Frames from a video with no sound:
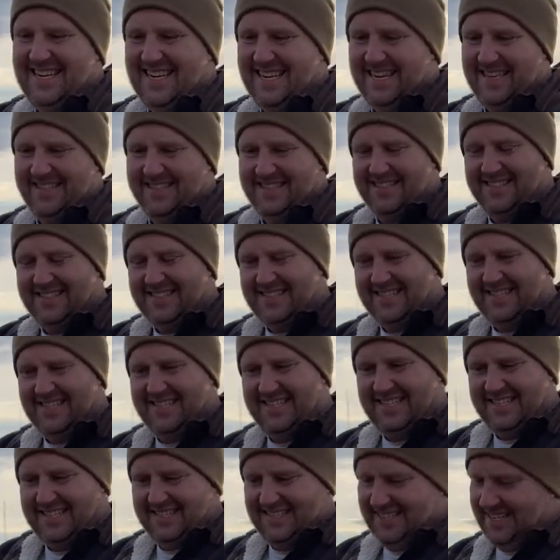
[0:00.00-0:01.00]
in the
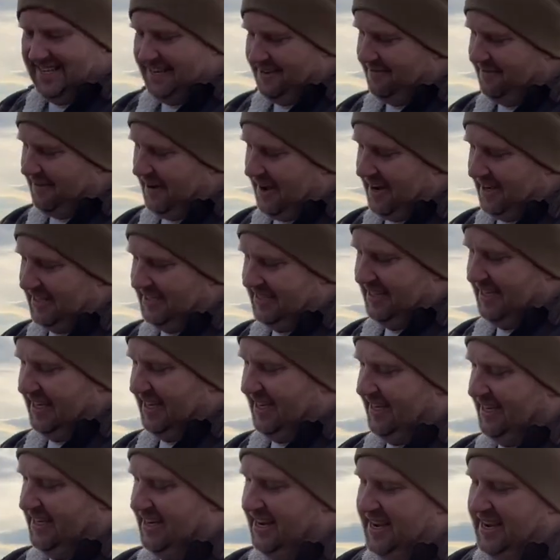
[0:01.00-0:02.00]
CDT
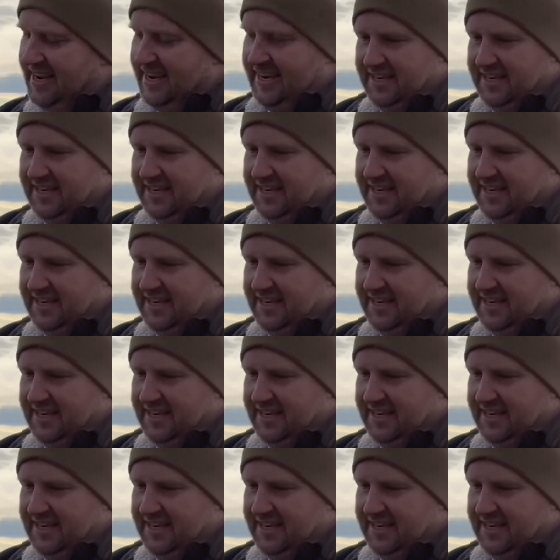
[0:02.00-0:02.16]
vaccine